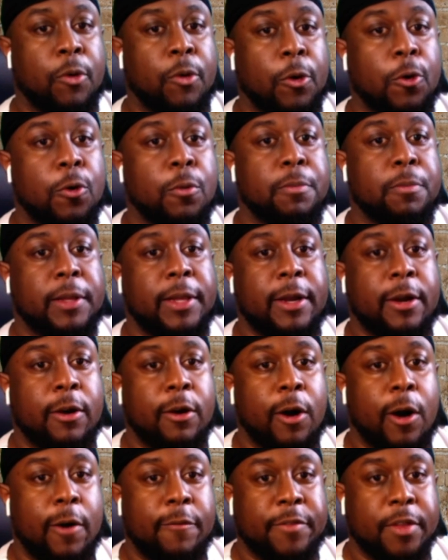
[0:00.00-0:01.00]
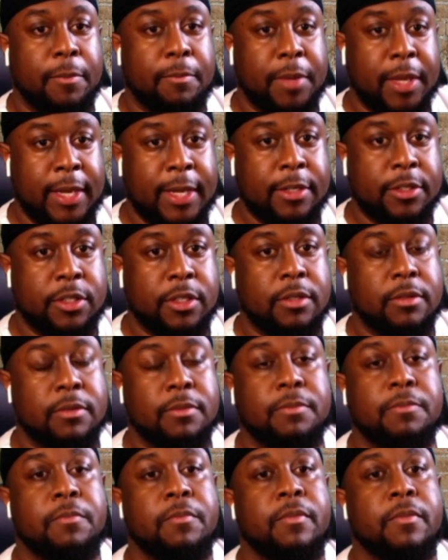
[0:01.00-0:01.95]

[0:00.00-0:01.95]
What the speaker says: role player off the bench